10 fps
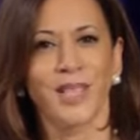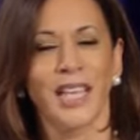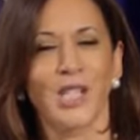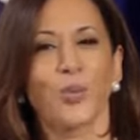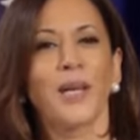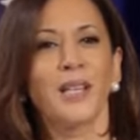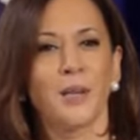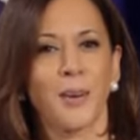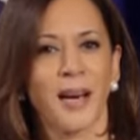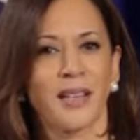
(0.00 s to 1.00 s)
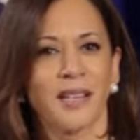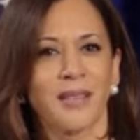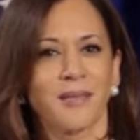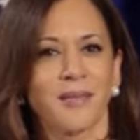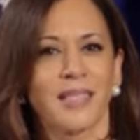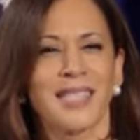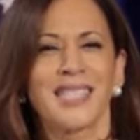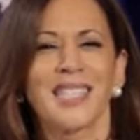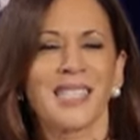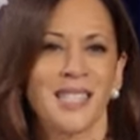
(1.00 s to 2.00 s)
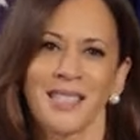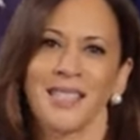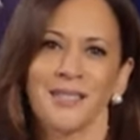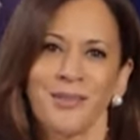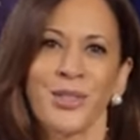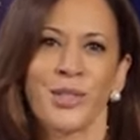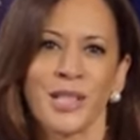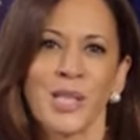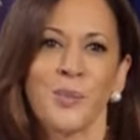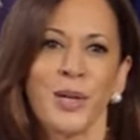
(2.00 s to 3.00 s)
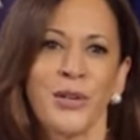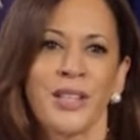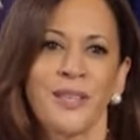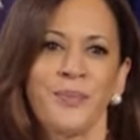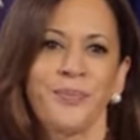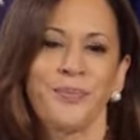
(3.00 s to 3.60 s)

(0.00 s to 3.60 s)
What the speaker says: He tweeted about it consistently during this period.